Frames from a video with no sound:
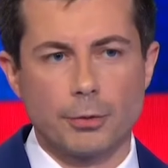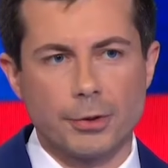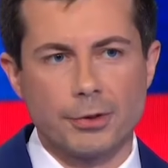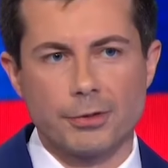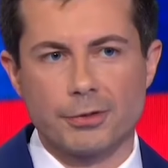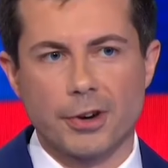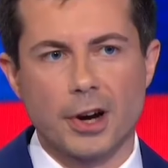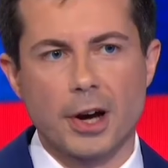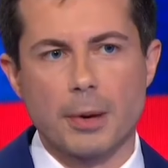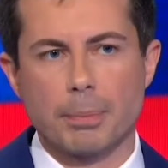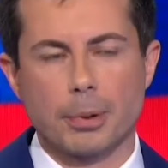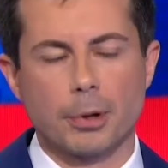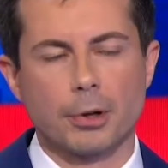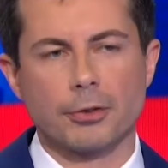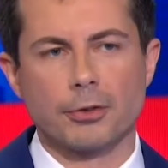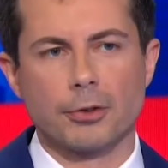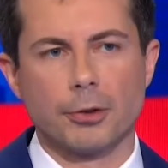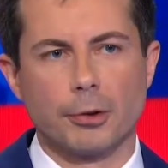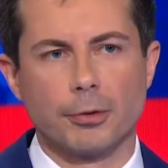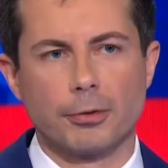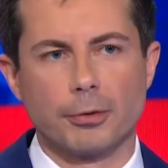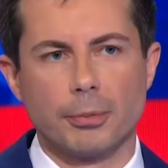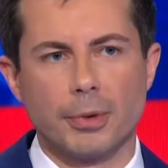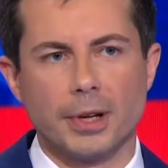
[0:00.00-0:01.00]
one's very
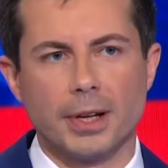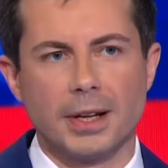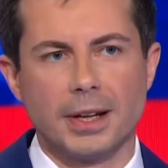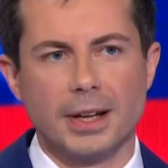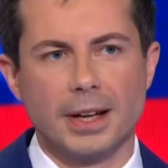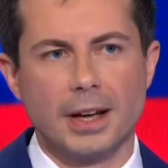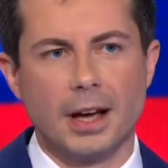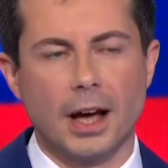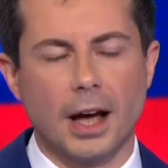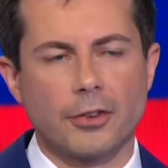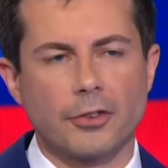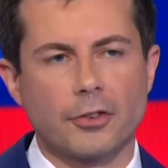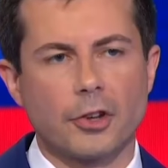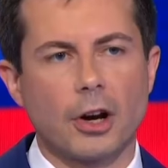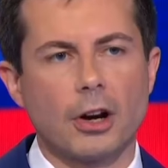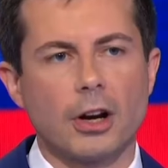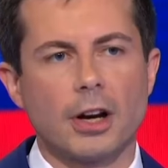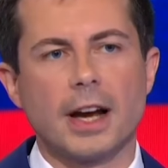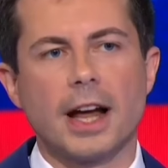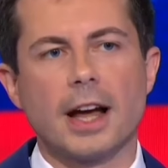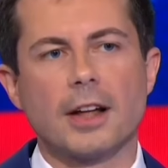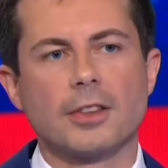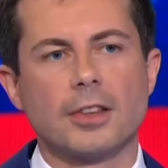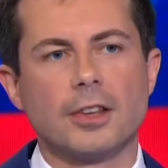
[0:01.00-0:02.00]
personal for me. I
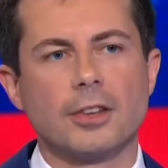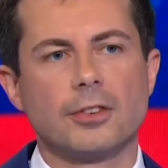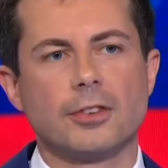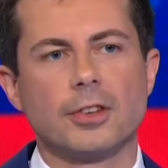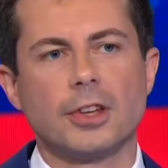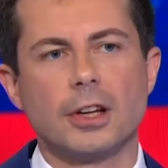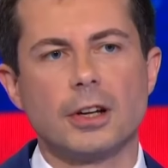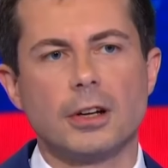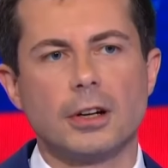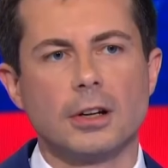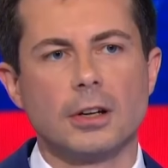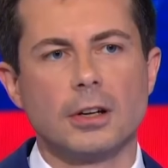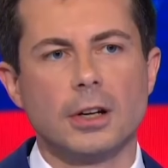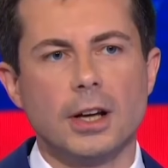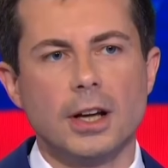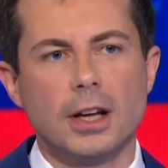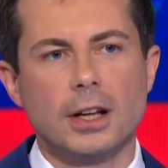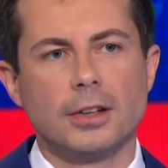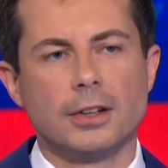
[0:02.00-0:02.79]
started out this year